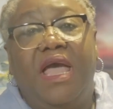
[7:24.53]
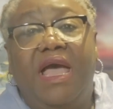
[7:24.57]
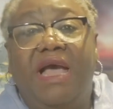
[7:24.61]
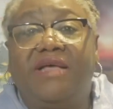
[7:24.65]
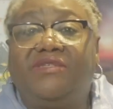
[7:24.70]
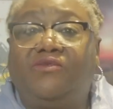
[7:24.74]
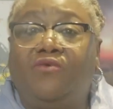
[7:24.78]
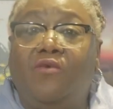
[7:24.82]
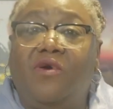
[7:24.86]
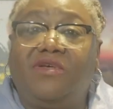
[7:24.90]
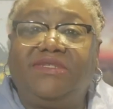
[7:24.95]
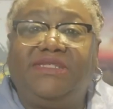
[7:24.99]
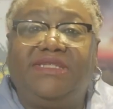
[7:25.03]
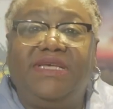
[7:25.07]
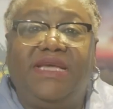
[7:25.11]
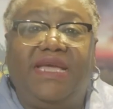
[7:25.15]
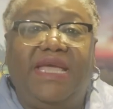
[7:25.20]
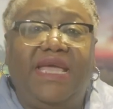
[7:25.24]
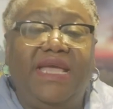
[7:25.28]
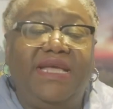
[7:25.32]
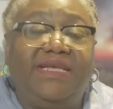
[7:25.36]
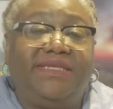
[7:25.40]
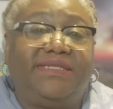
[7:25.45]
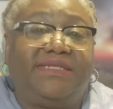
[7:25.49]
As was the
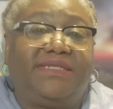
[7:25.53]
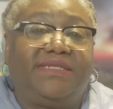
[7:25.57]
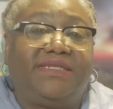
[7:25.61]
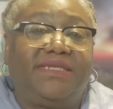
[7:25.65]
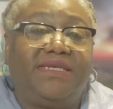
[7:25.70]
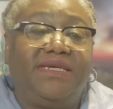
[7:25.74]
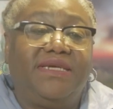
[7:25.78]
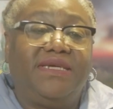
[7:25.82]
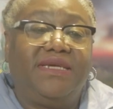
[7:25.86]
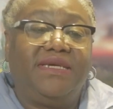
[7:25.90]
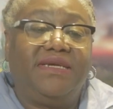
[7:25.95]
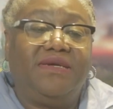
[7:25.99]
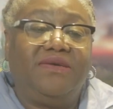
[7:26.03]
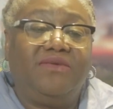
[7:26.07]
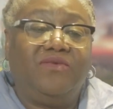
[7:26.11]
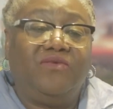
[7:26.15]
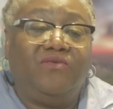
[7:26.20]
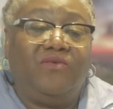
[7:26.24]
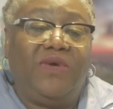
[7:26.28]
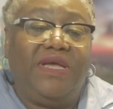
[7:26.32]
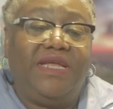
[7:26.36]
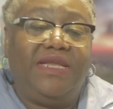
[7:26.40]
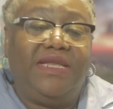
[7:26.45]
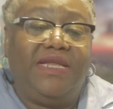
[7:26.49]
case
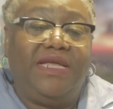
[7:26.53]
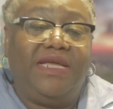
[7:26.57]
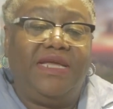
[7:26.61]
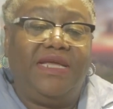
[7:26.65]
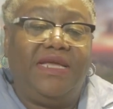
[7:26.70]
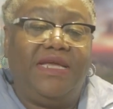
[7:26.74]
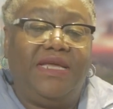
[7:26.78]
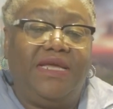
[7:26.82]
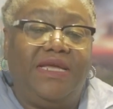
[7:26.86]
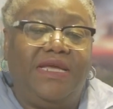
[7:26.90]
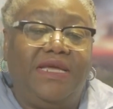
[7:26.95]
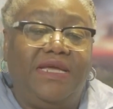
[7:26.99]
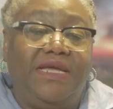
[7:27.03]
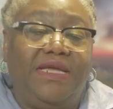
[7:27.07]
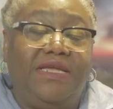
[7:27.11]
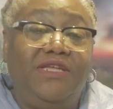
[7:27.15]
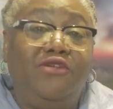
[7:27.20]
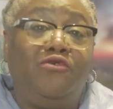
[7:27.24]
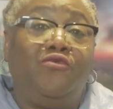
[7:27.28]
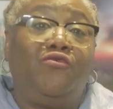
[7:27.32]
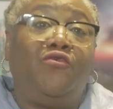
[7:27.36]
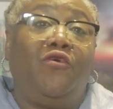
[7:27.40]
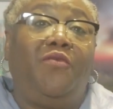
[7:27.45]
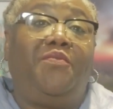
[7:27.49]
when
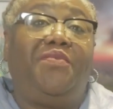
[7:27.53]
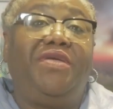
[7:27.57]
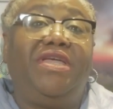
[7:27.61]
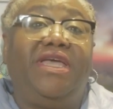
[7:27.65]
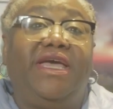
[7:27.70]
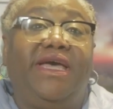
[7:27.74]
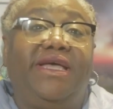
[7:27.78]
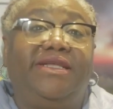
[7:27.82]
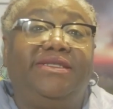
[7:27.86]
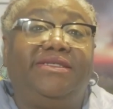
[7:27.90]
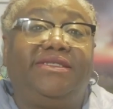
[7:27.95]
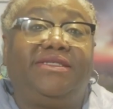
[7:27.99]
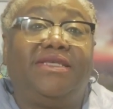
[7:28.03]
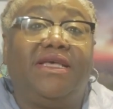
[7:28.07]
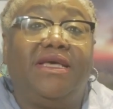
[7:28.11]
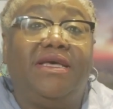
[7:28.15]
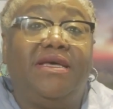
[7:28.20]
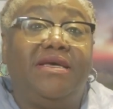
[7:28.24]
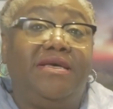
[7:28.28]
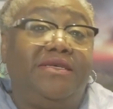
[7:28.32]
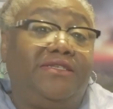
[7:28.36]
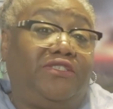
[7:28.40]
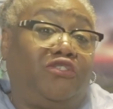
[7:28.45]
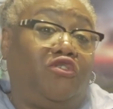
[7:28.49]
Europeans
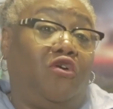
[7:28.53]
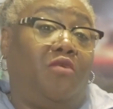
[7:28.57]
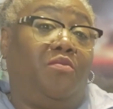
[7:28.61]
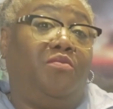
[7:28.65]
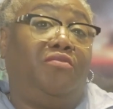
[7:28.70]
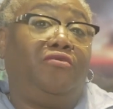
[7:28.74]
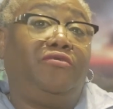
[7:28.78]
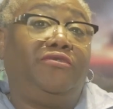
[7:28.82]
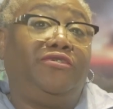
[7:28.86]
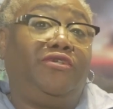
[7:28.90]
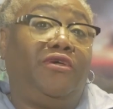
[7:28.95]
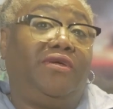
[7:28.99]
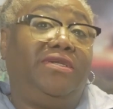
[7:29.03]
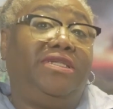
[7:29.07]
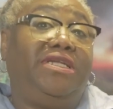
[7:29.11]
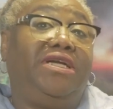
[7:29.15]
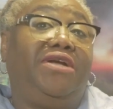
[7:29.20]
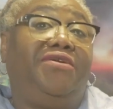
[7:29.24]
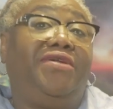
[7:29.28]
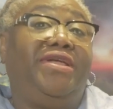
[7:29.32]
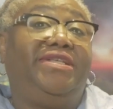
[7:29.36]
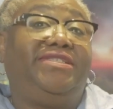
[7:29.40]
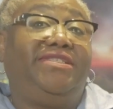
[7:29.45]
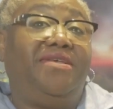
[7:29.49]
stumbled on
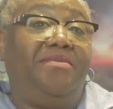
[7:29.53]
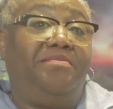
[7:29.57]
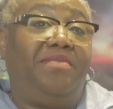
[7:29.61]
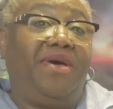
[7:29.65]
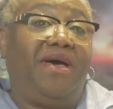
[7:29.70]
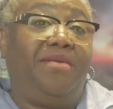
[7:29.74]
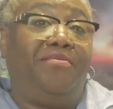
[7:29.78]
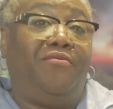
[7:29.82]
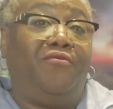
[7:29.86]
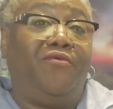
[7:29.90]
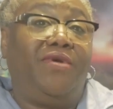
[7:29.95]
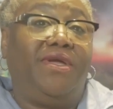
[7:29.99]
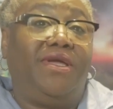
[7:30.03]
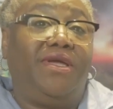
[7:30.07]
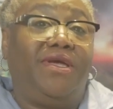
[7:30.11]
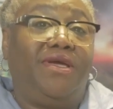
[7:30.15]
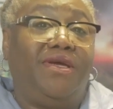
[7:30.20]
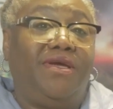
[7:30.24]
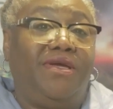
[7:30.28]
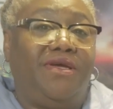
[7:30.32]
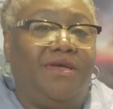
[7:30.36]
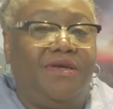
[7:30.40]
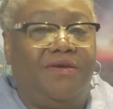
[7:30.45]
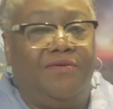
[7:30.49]
the Great Zimbabwe,
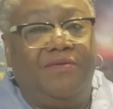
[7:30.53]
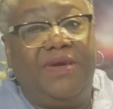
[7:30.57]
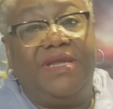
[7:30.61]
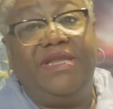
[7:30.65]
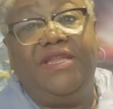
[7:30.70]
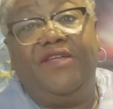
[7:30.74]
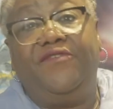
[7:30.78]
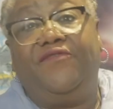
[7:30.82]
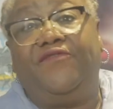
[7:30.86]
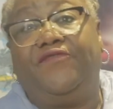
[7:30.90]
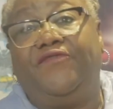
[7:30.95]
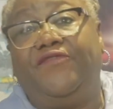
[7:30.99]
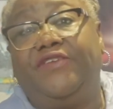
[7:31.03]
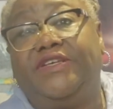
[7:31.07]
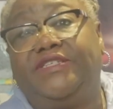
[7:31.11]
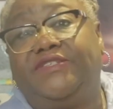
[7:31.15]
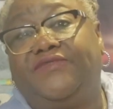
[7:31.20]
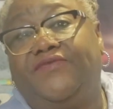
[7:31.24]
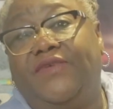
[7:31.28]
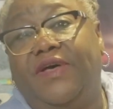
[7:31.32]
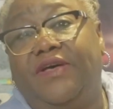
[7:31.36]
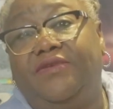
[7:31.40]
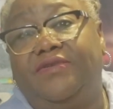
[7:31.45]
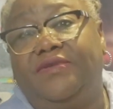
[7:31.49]
when they
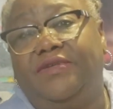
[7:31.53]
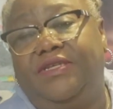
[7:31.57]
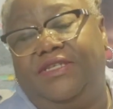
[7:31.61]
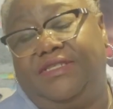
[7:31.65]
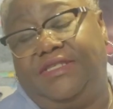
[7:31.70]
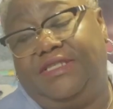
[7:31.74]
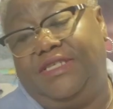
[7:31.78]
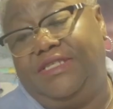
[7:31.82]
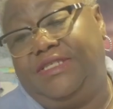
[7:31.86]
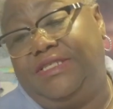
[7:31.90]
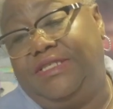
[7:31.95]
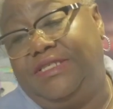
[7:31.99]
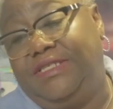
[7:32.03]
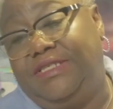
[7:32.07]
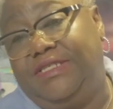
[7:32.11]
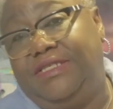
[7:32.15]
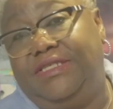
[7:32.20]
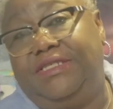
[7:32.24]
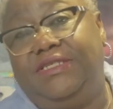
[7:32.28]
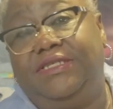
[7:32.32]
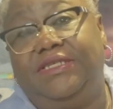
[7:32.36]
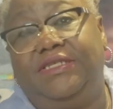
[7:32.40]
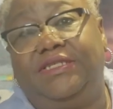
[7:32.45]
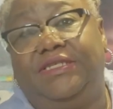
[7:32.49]
first found the
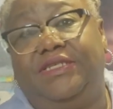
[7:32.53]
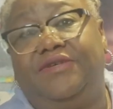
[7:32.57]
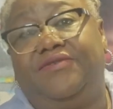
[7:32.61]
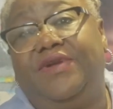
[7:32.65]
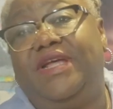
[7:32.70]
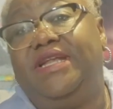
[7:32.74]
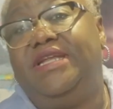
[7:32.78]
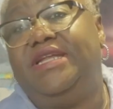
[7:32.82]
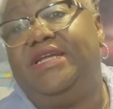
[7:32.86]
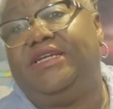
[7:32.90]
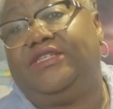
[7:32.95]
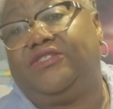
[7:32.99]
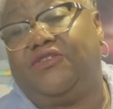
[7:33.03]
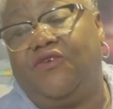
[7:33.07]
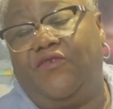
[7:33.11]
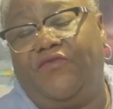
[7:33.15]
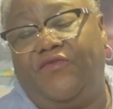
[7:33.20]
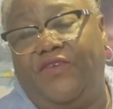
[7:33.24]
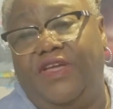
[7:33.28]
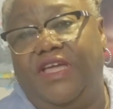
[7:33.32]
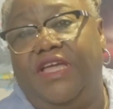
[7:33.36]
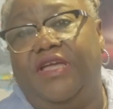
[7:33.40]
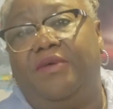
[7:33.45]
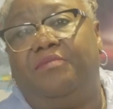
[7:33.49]
city, the relics
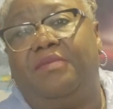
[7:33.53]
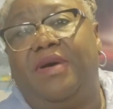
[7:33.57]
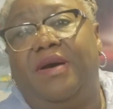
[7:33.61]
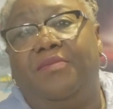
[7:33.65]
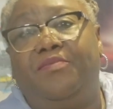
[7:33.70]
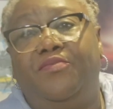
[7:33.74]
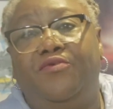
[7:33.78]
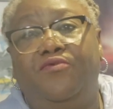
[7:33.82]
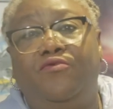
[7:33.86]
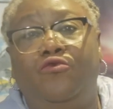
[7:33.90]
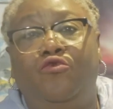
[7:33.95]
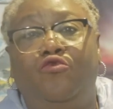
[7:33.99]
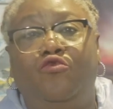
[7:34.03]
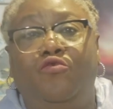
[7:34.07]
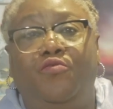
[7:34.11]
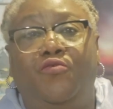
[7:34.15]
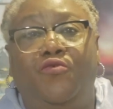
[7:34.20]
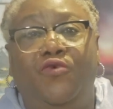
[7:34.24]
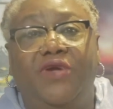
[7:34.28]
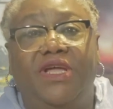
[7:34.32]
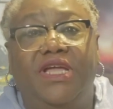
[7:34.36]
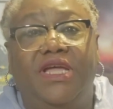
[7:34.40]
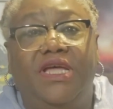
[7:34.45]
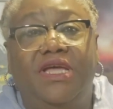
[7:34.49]
of
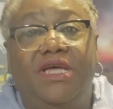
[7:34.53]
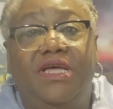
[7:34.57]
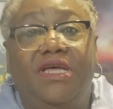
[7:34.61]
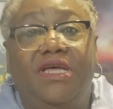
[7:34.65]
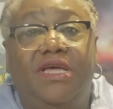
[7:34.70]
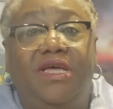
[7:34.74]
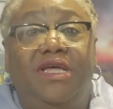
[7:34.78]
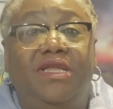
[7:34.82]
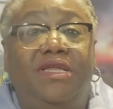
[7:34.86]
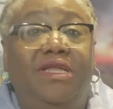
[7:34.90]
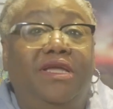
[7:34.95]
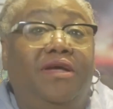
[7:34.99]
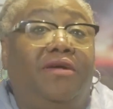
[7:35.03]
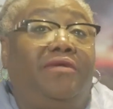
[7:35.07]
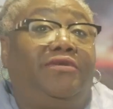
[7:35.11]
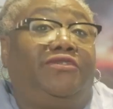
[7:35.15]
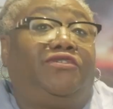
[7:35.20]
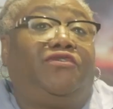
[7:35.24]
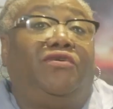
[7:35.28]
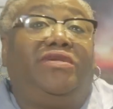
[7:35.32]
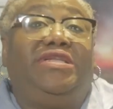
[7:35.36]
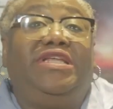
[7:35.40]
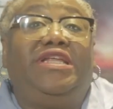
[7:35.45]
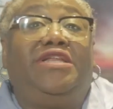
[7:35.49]
Mapungubwe, they
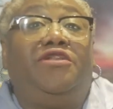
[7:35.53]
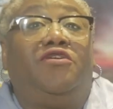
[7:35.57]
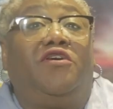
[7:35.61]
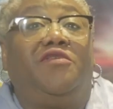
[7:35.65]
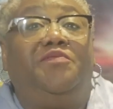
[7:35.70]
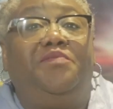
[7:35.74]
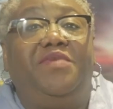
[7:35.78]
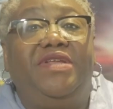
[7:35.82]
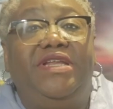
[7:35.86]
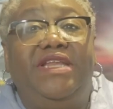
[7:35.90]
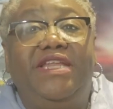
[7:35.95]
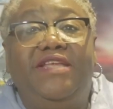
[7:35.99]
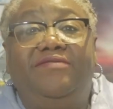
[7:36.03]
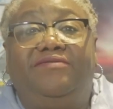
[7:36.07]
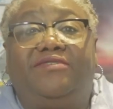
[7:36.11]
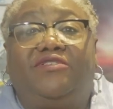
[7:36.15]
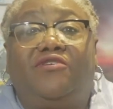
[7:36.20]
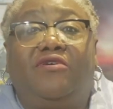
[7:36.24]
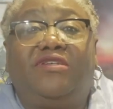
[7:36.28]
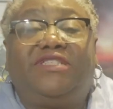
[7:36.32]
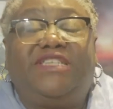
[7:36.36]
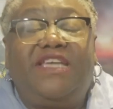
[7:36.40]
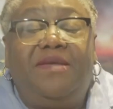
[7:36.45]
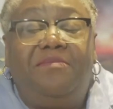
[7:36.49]
also did not believe
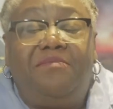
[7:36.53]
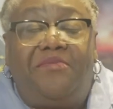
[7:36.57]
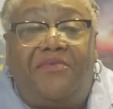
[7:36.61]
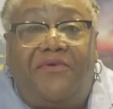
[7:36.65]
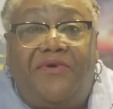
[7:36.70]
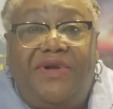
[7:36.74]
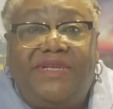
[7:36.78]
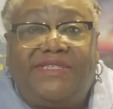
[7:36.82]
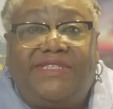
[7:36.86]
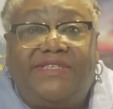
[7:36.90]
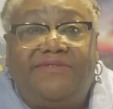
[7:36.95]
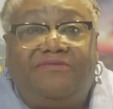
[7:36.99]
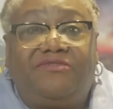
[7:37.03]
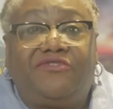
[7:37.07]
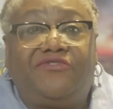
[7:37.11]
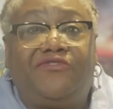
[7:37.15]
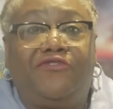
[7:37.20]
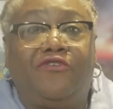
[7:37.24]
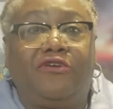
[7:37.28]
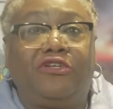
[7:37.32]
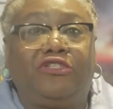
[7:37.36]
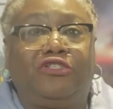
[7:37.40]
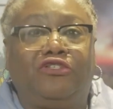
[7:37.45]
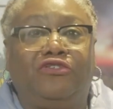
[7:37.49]
such impressive
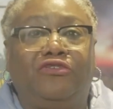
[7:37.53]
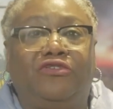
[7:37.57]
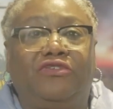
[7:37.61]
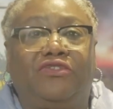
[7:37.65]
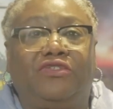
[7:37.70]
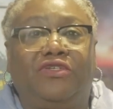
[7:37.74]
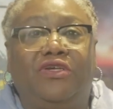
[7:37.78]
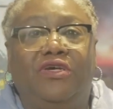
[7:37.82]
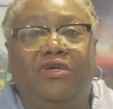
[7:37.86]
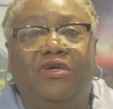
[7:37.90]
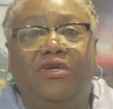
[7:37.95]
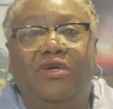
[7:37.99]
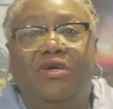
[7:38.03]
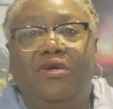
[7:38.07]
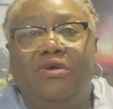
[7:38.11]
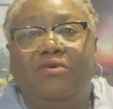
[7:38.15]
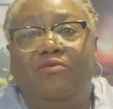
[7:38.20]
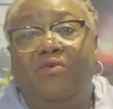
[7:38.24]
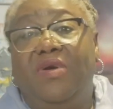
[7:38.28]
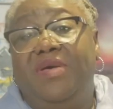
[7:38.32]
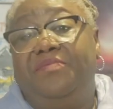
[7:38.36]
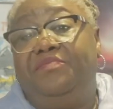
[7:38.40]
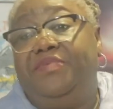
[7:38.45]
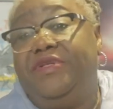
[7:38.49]
structures
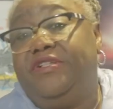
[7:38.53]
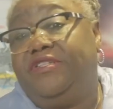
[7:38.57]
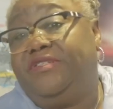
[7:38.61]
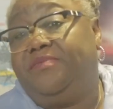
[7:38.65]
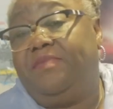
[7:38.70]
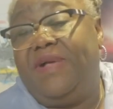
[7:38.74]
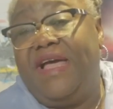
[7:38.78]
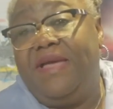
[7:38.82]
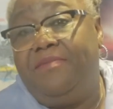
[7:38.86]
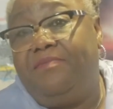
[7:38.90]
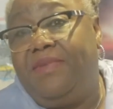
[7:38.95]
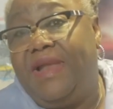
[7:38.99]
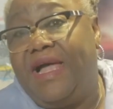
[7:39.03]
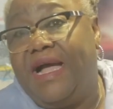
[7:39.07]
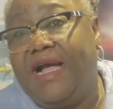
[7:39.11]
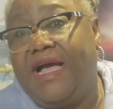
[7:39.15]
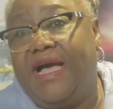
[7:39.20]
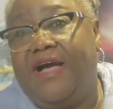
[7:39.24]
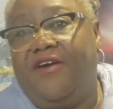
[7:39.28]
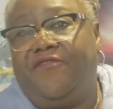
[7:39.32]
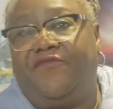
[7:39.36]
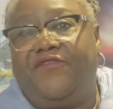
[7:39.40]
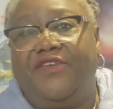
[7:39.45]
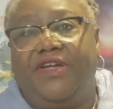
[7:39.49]
were built by black
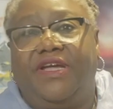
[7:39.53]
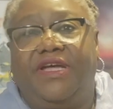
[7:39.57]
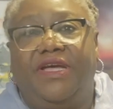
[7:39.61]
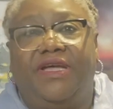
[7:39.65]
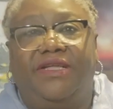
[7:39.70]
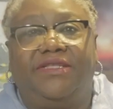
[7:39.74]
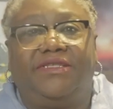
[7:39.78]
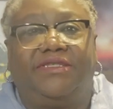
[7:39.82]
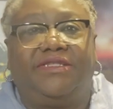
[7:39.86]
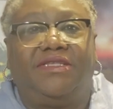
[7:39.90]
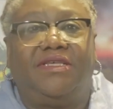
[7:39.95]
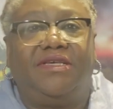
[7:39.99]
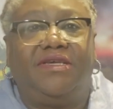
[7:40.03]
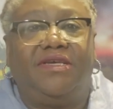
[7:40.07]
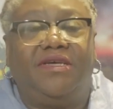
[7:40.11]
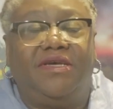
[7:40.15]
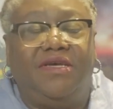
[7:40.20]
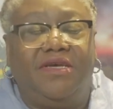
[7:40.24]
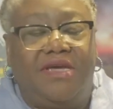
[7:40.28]
Africans.